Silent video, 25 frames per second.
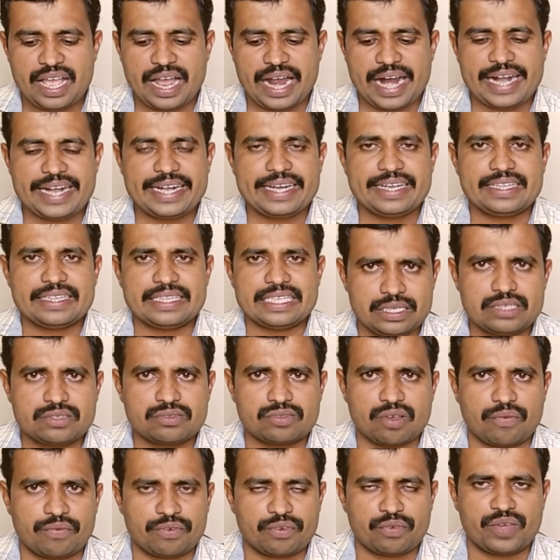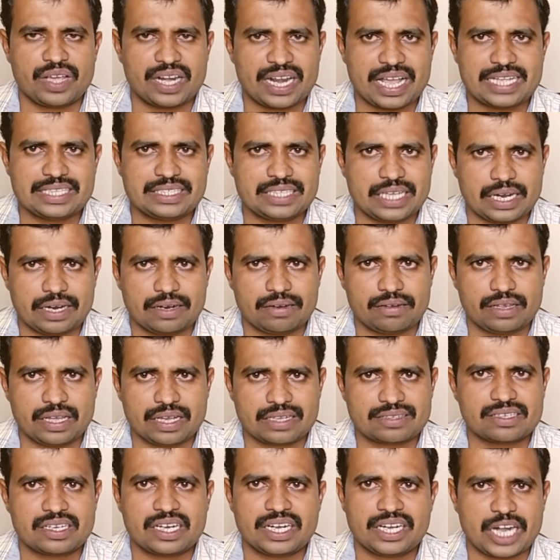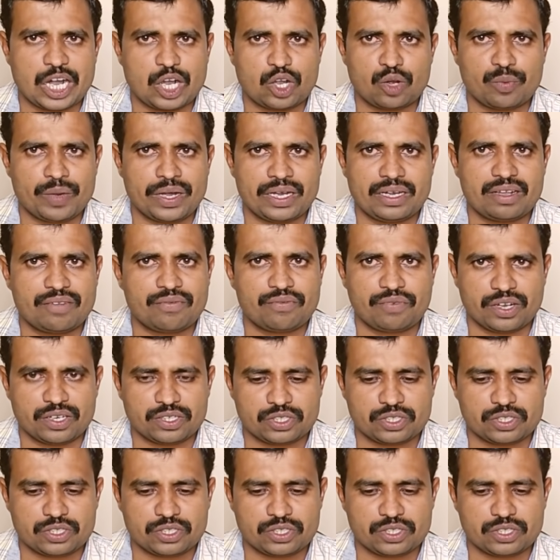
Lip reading: and this software has excellent automatic